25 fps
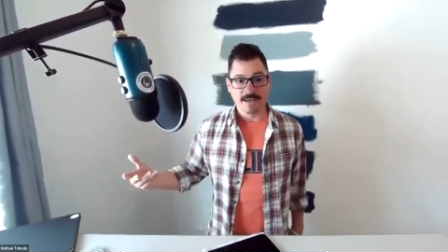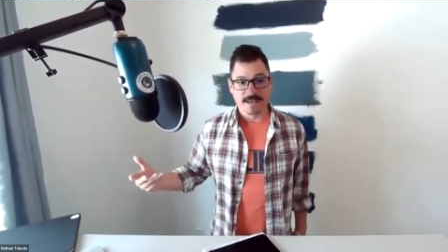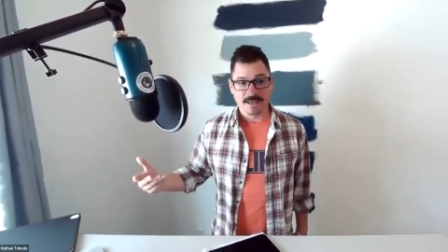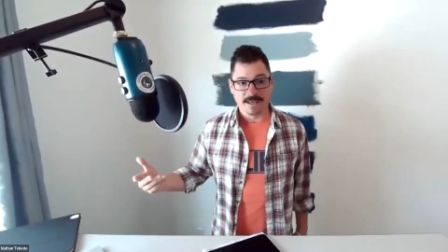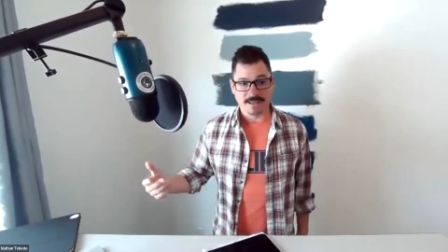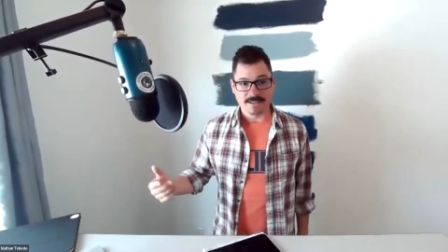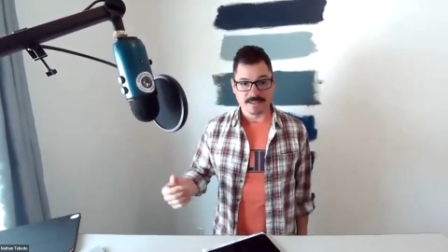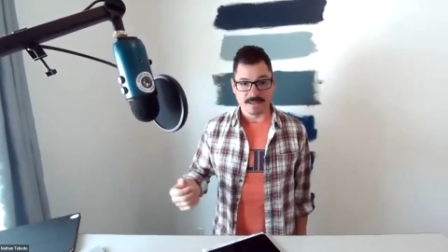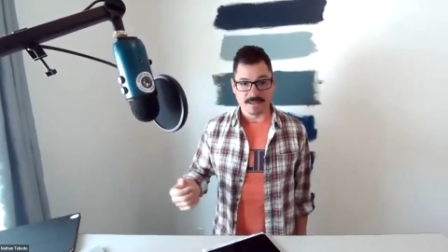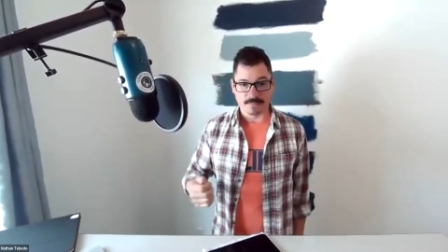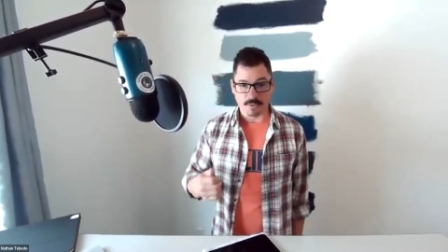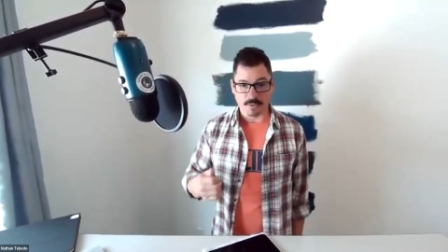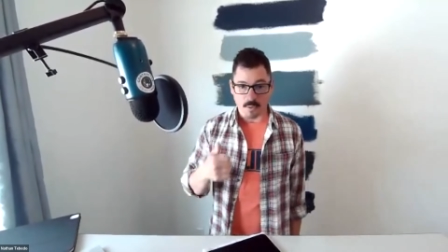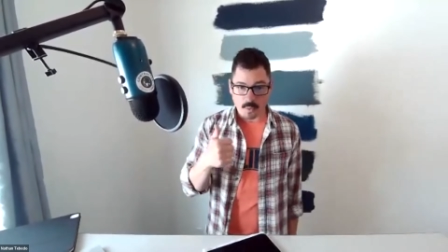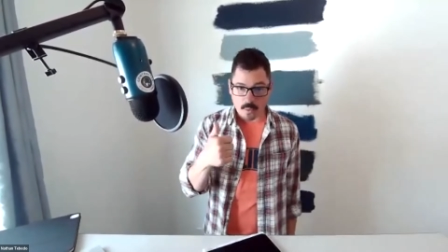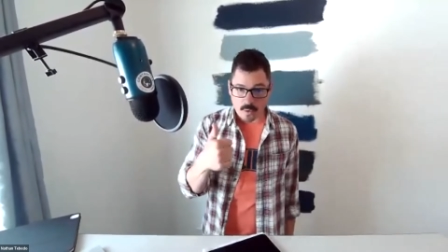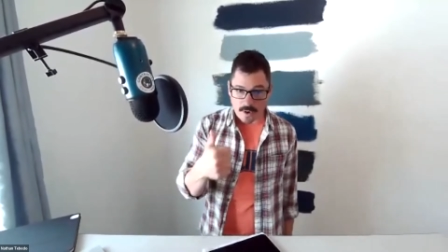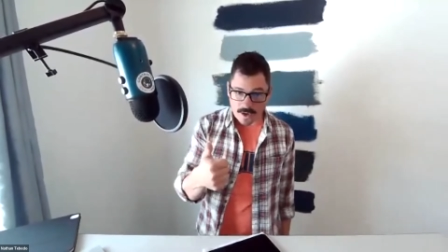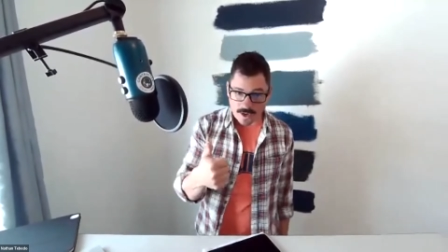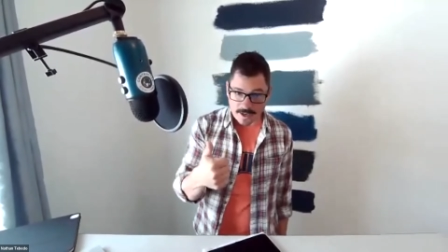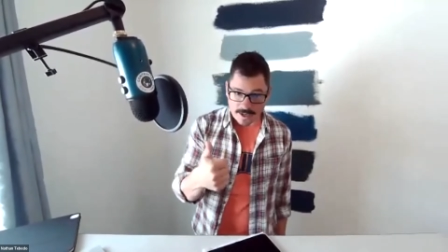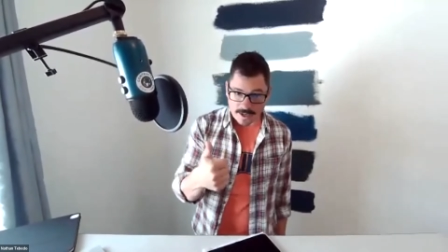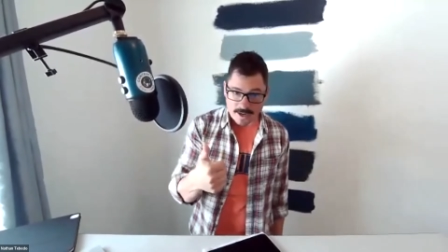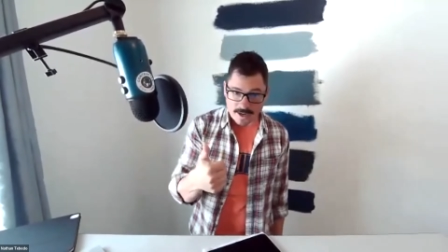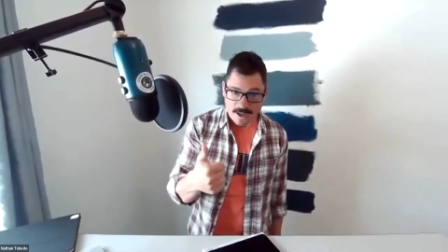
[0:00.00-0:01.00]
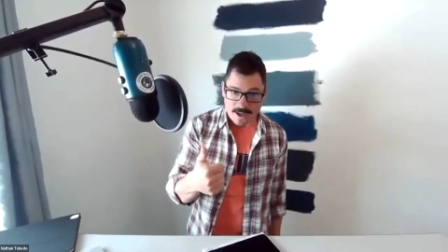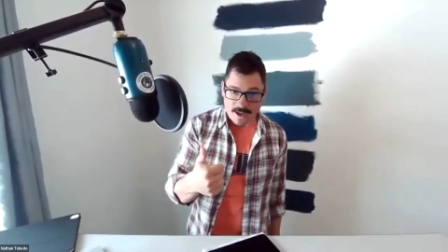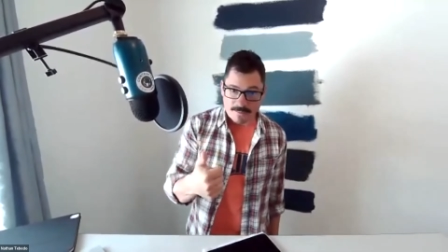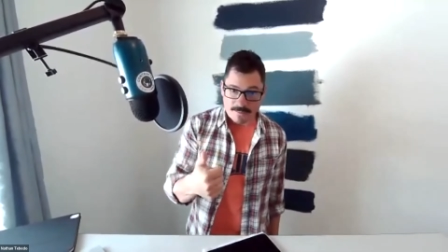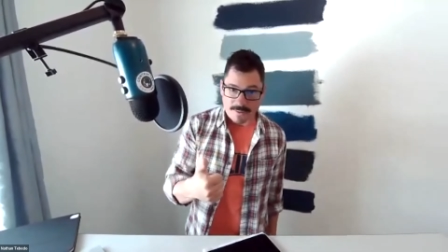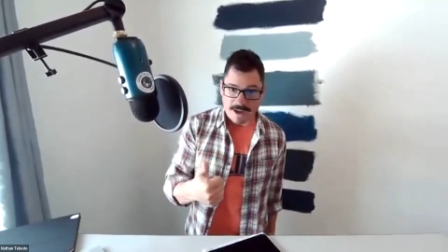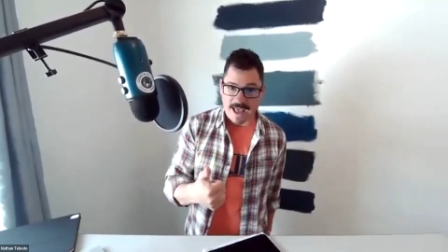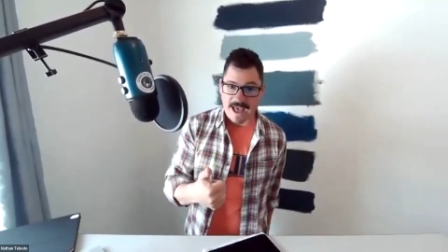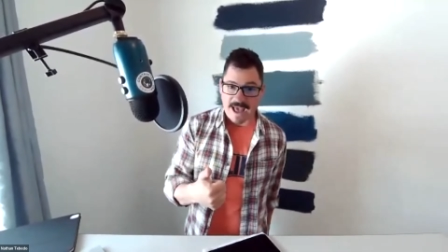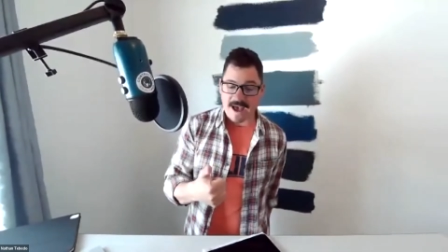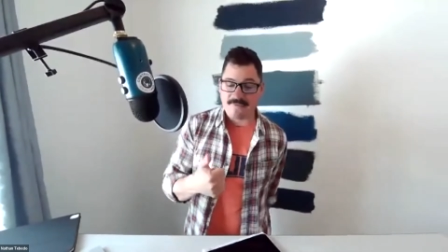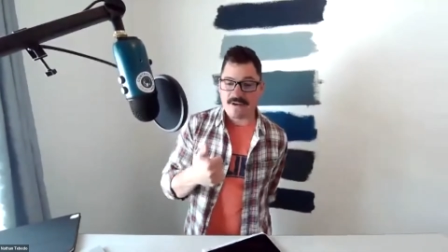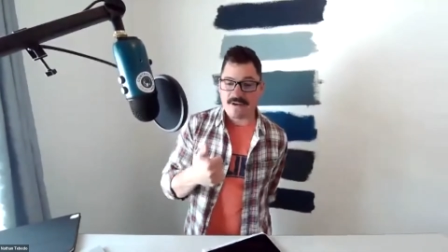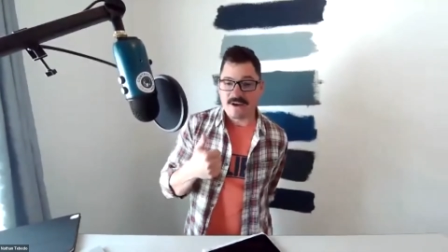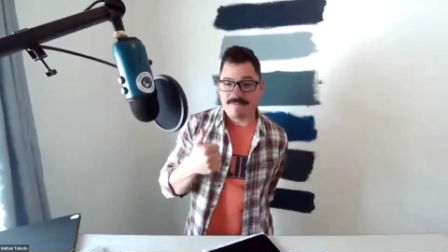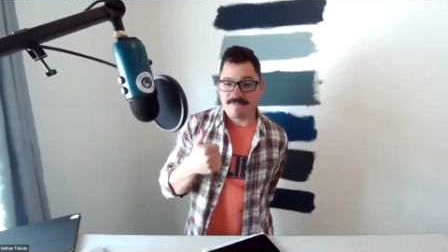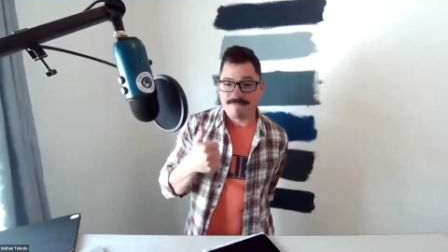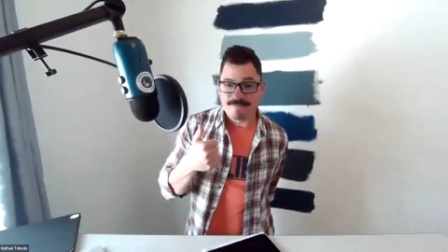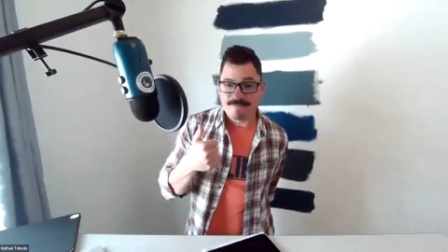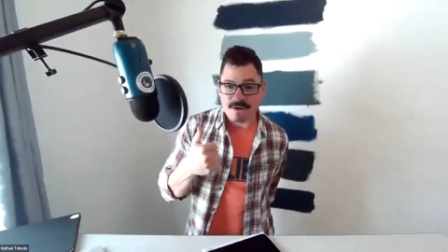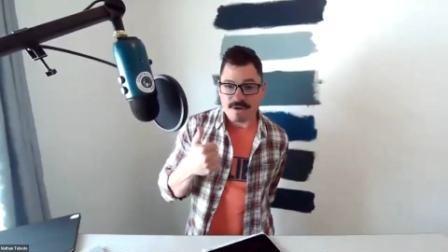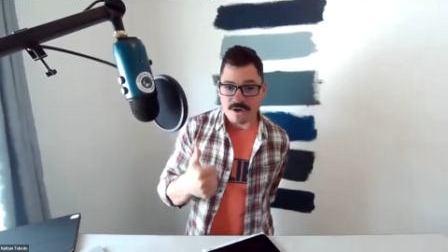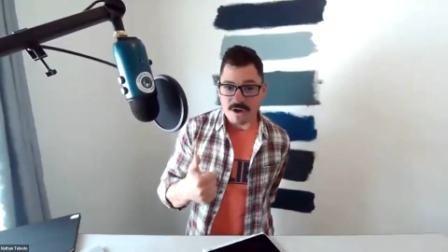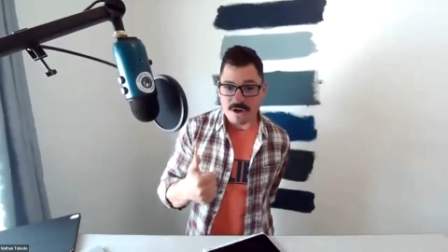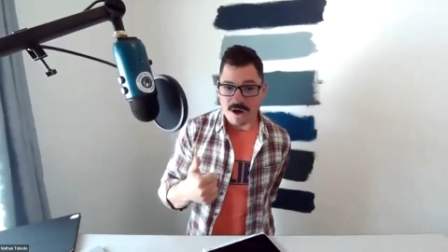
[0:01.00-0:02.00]
is, number one, by having a
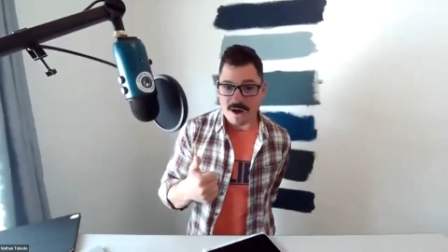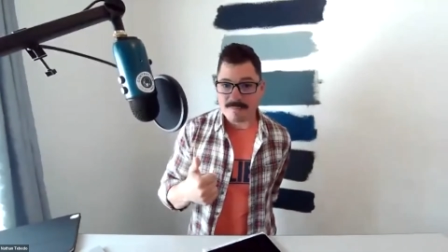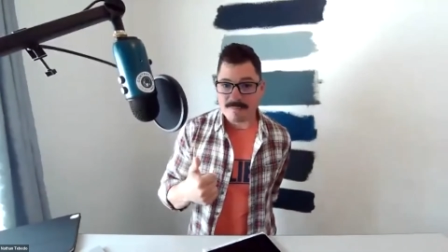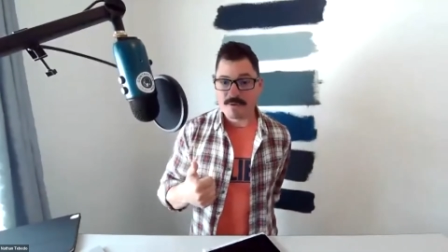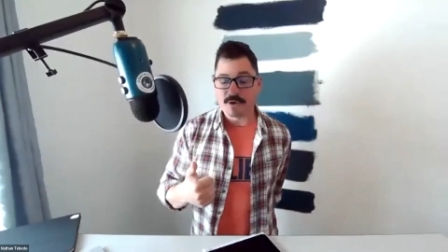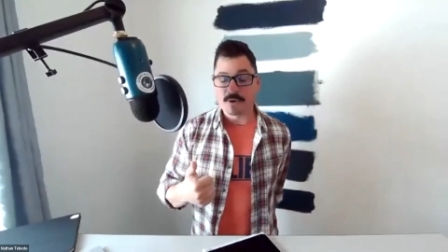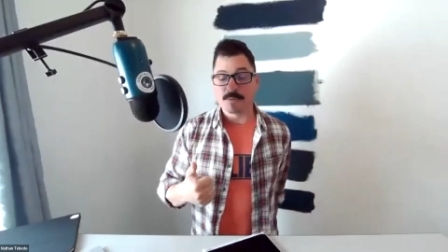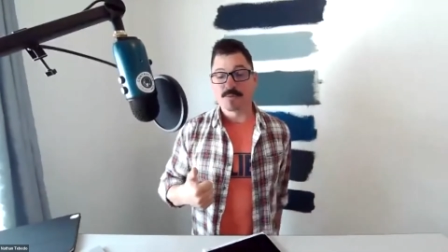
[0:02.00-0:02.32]
phenomenal